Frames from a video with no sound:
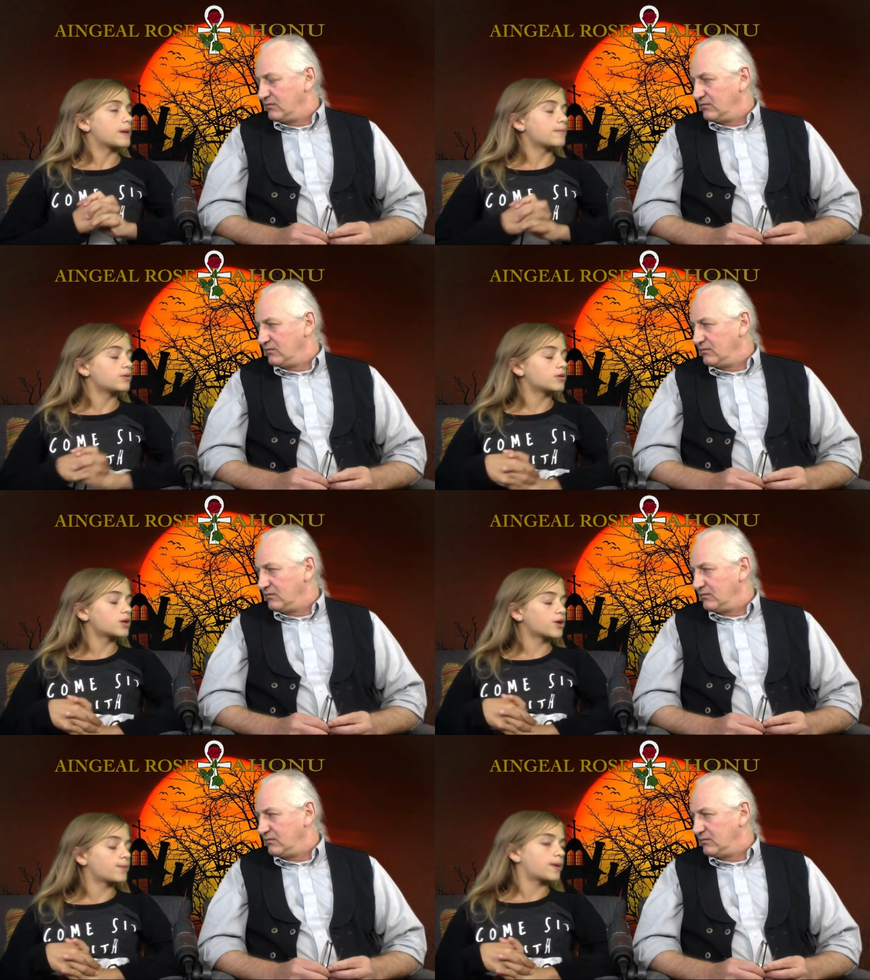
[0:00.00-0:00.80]
Speaker 1: people
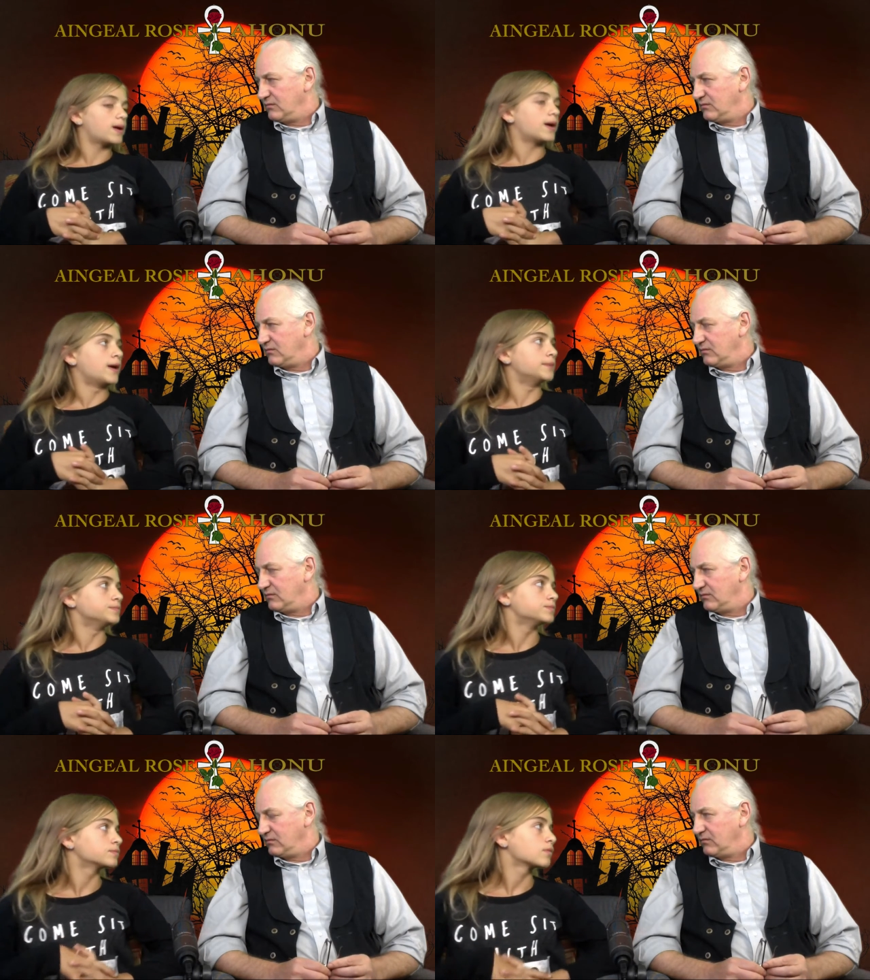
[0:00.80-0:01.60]
here but
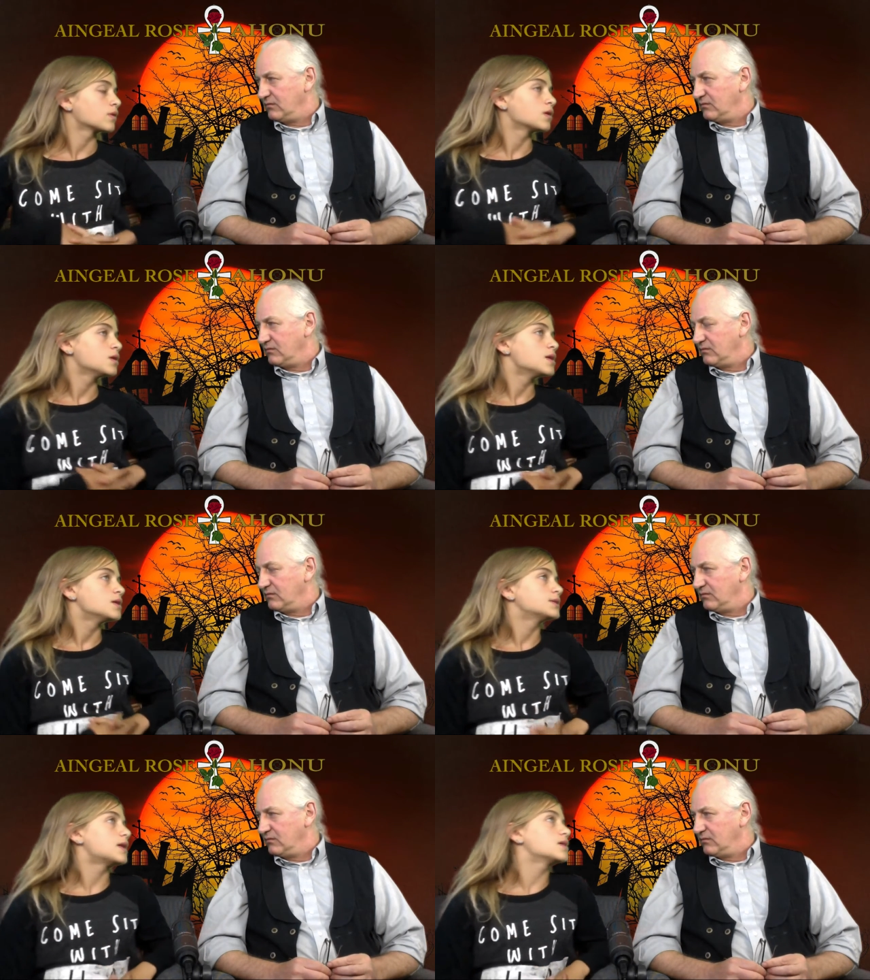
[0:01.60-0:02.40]
um
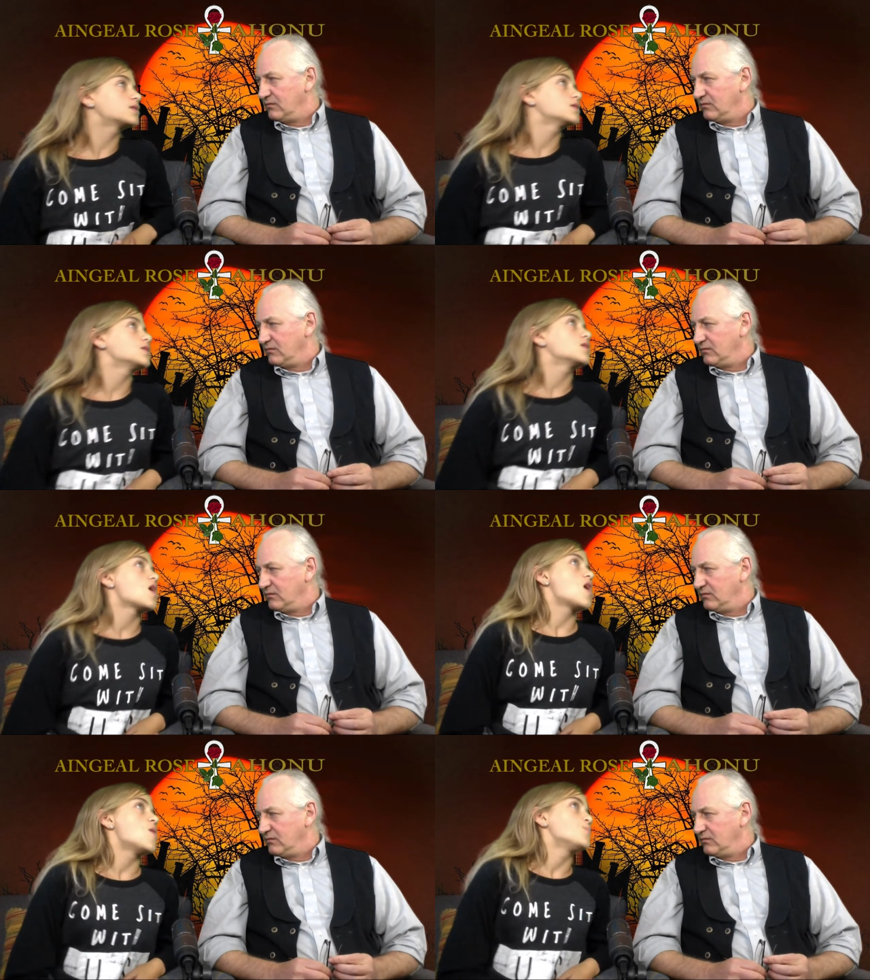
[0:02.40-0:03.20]
technically
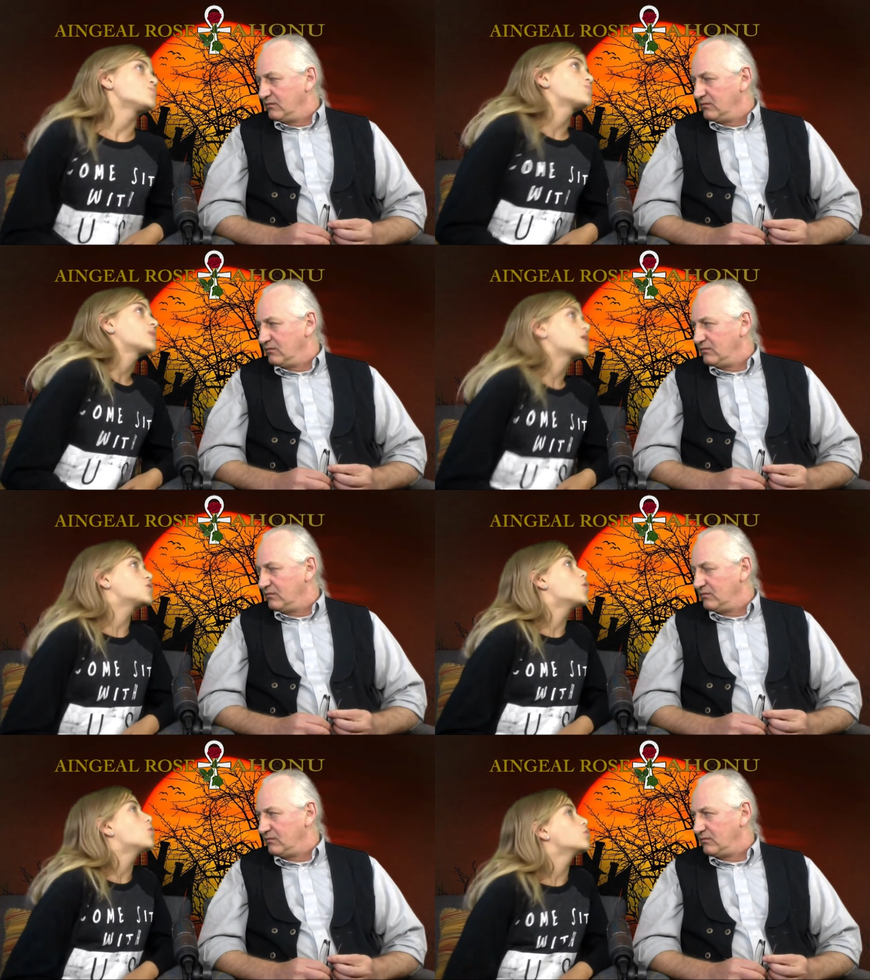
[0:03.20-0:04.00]
um they
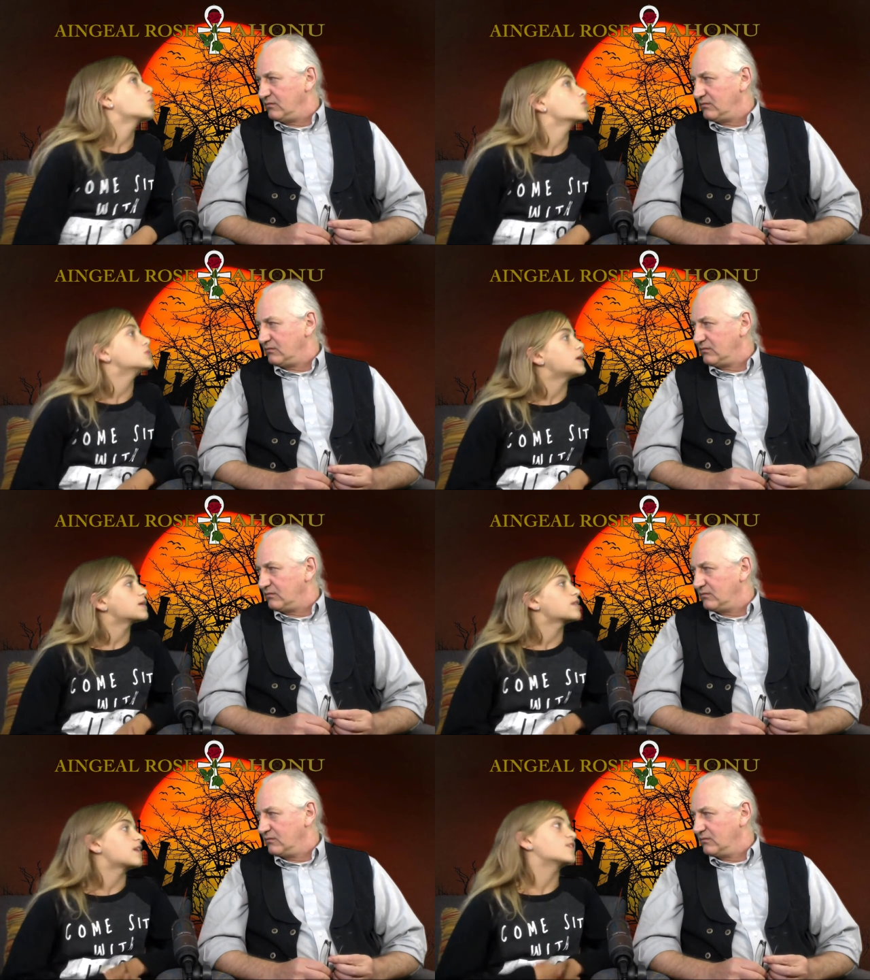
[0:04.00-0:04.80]
don't
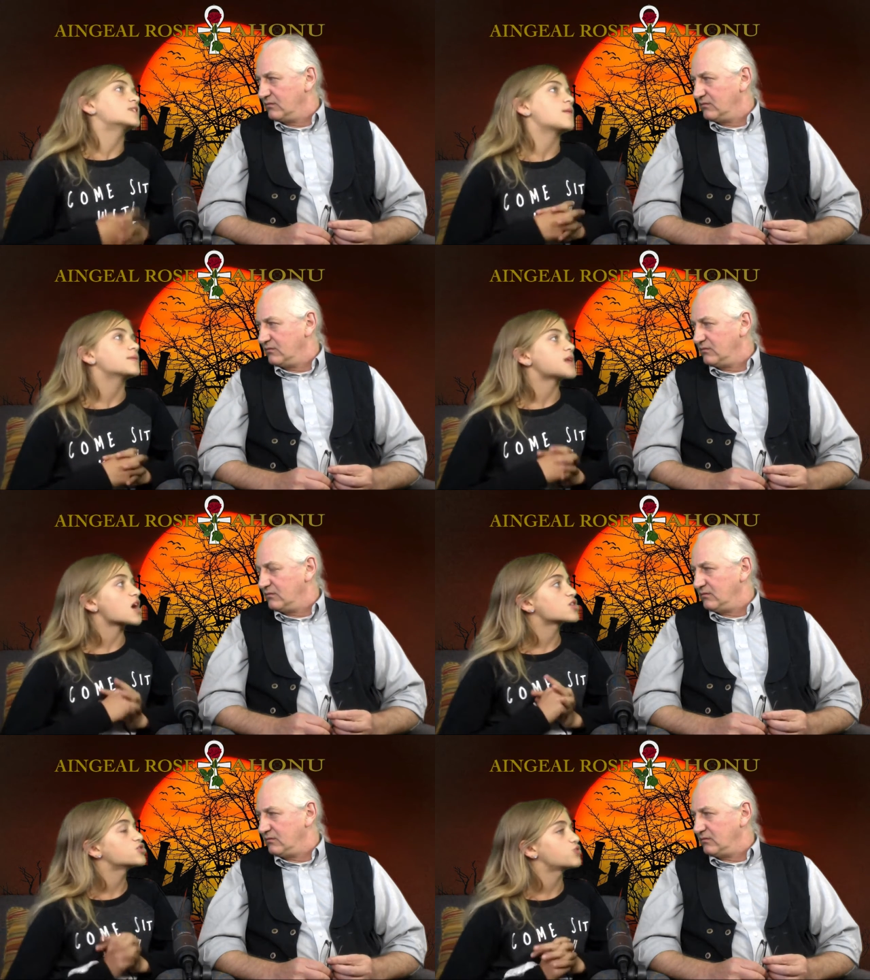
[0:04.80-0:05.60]
technically have the same
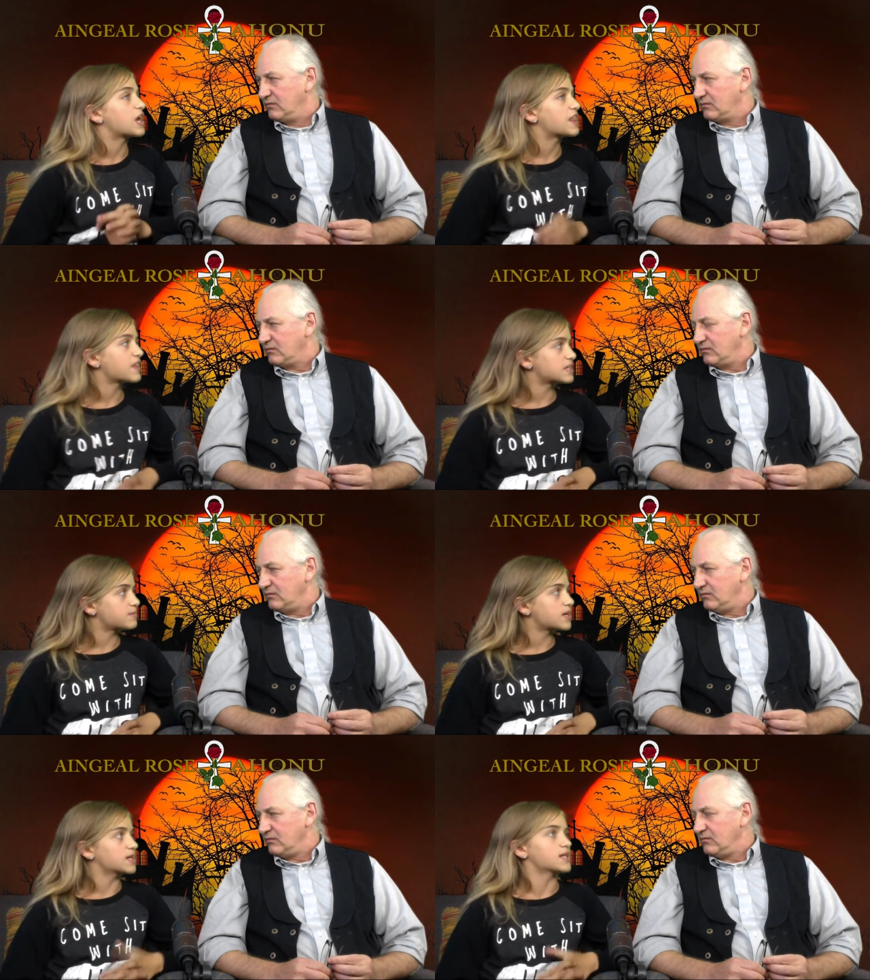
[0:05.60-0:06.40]
exact strength as
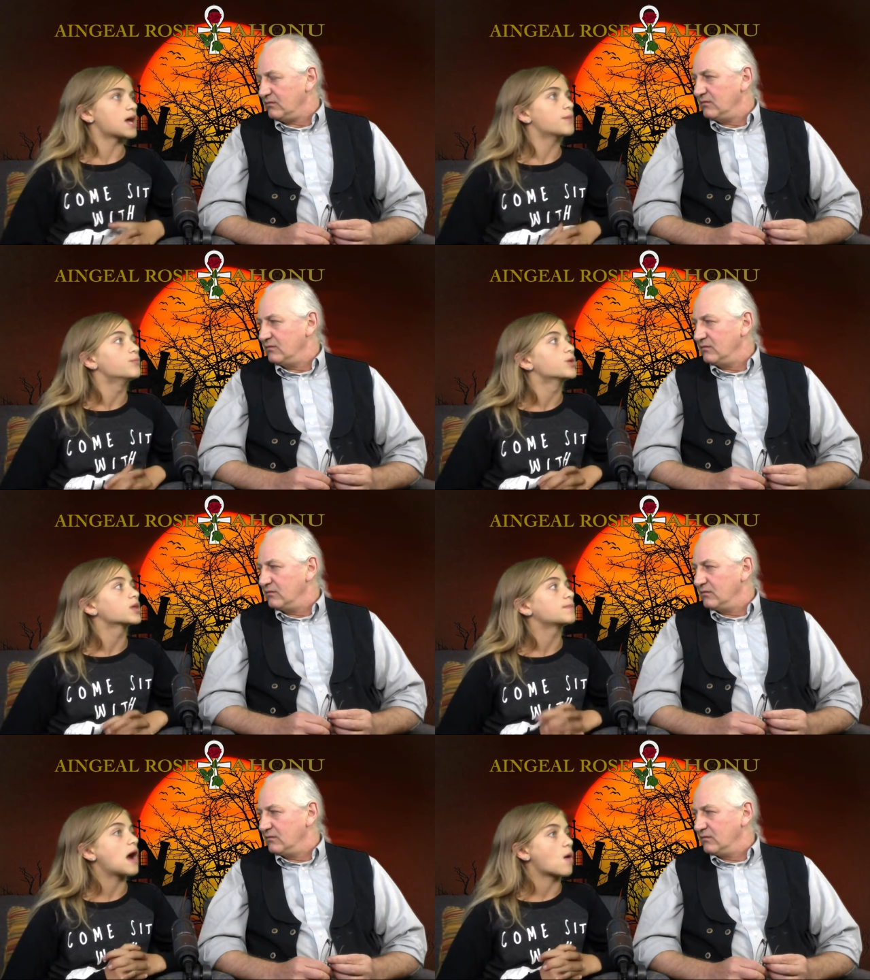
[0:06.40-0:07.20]
me because i'm
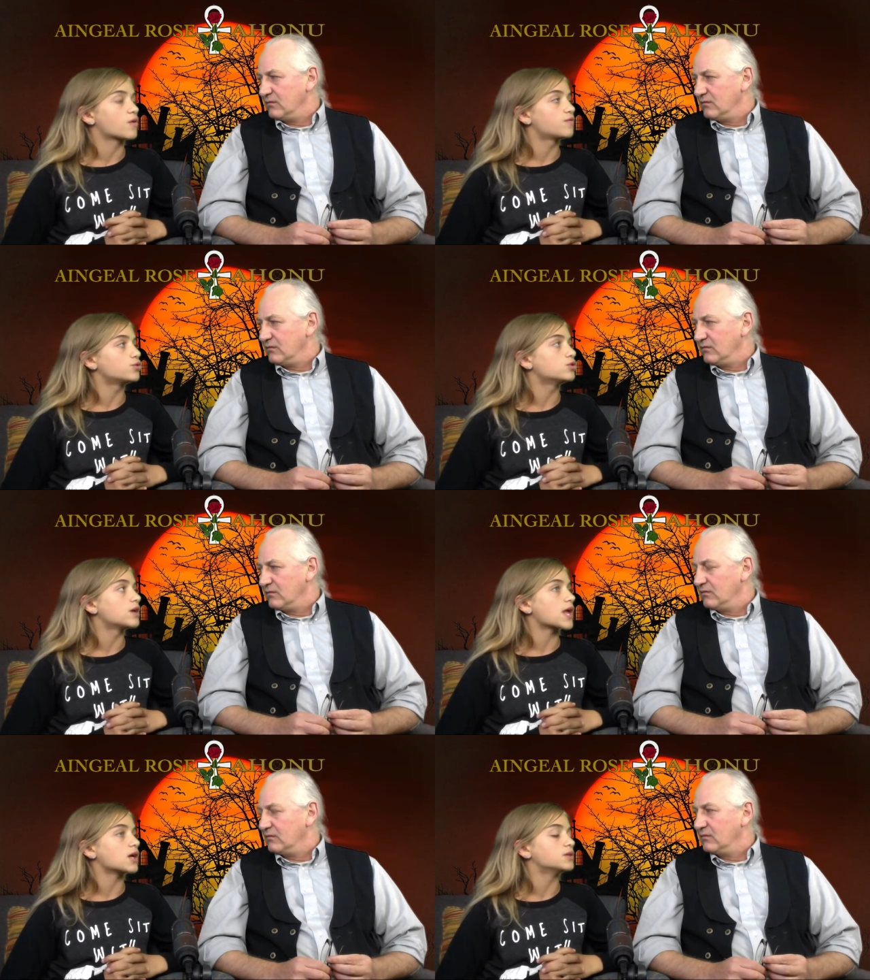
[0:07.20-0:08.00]
really powerful
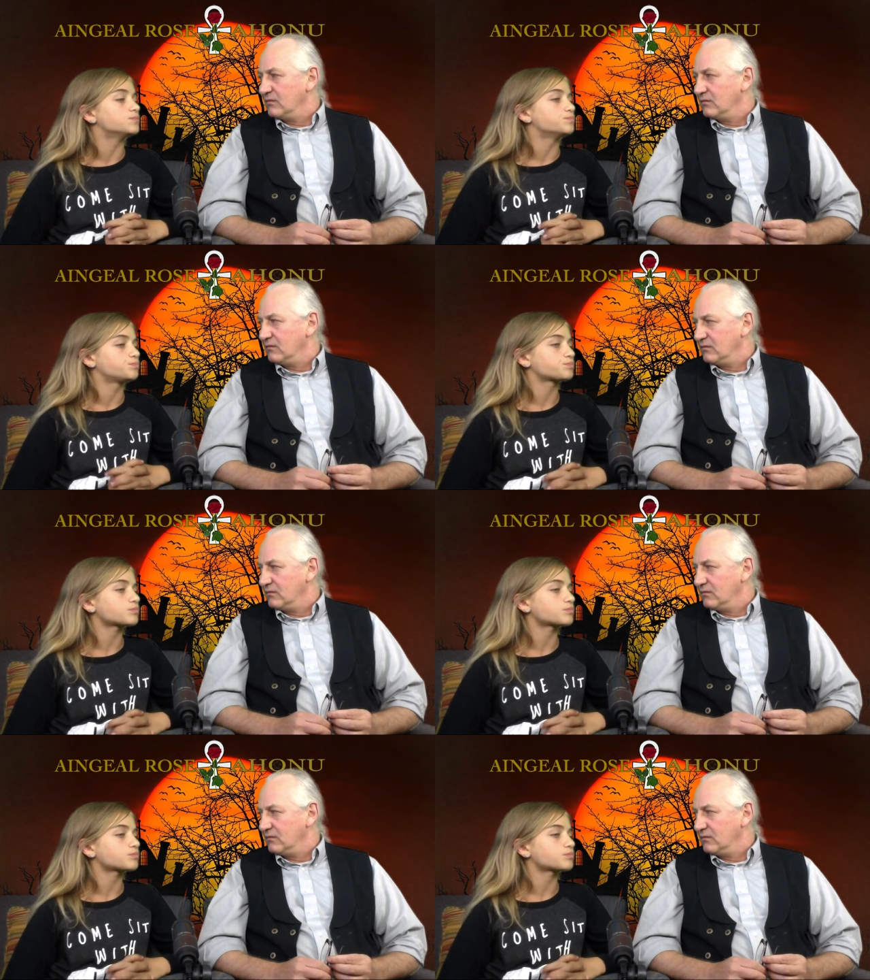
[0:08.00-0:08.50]
and